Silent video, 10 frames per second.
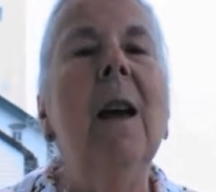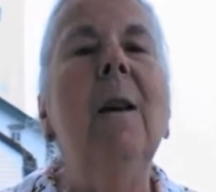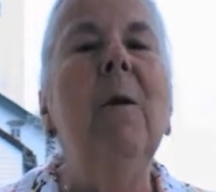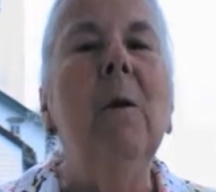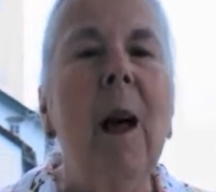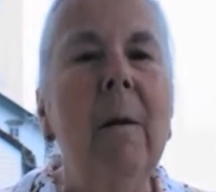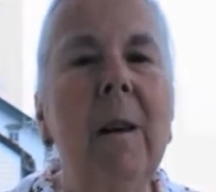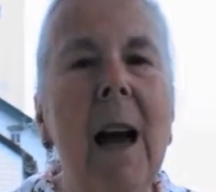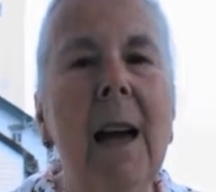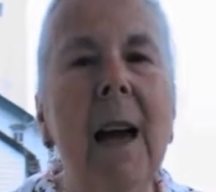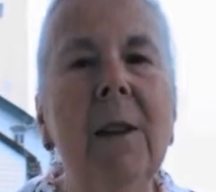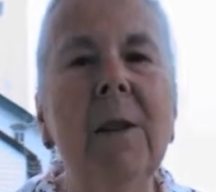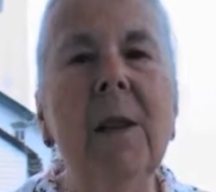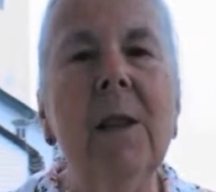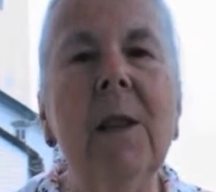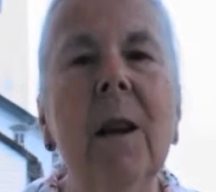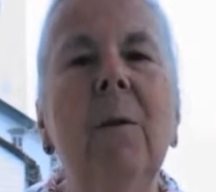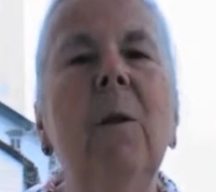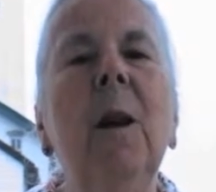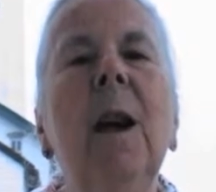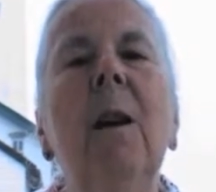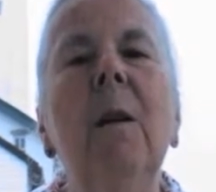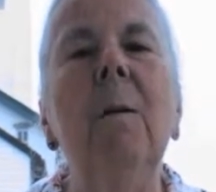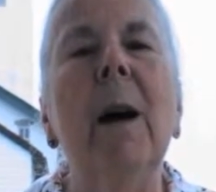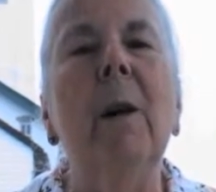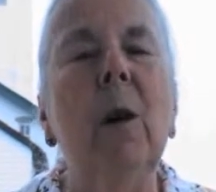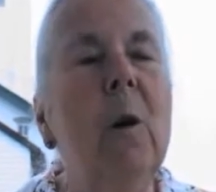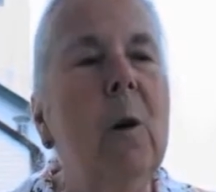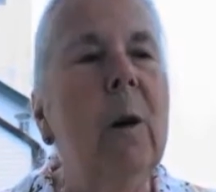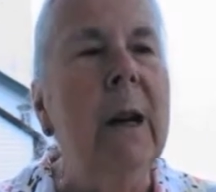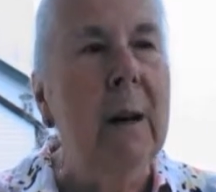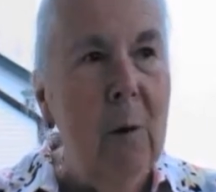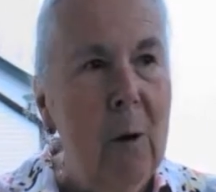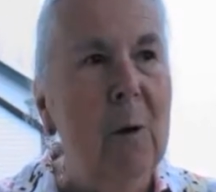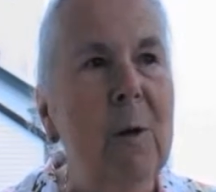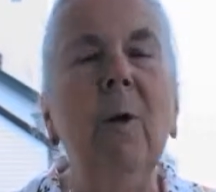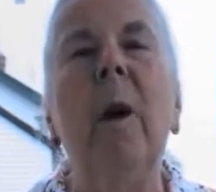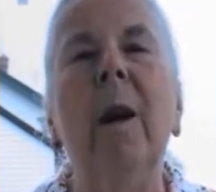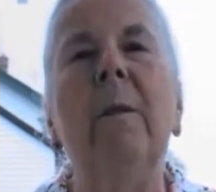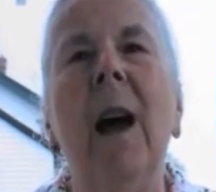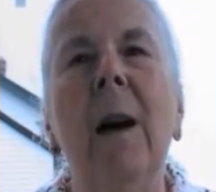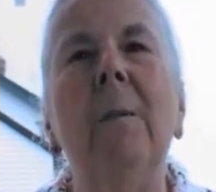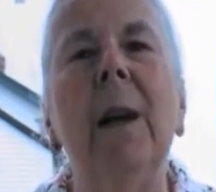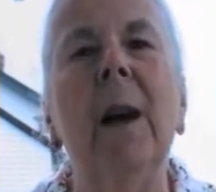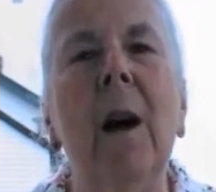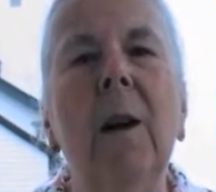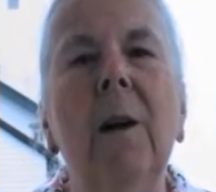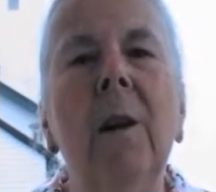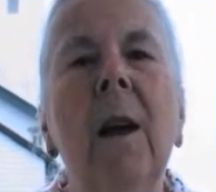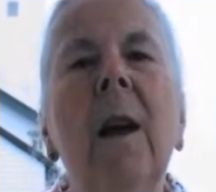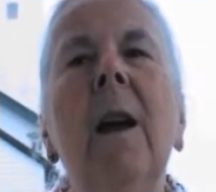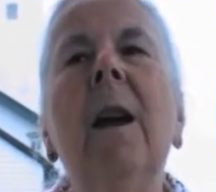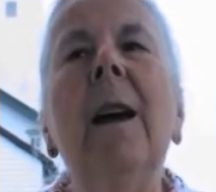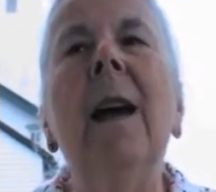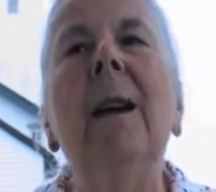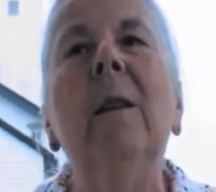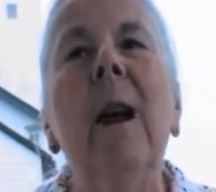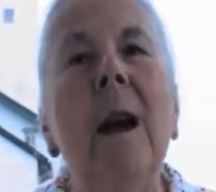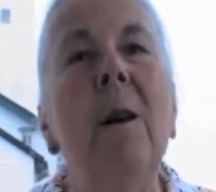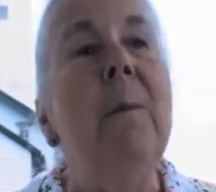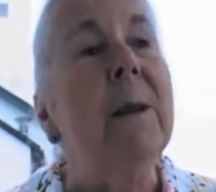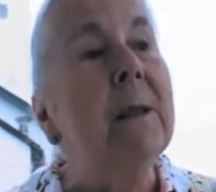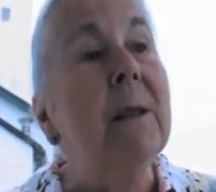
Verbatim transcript: If you love lighthouses, if you care about local heroes who have not been honored, help us,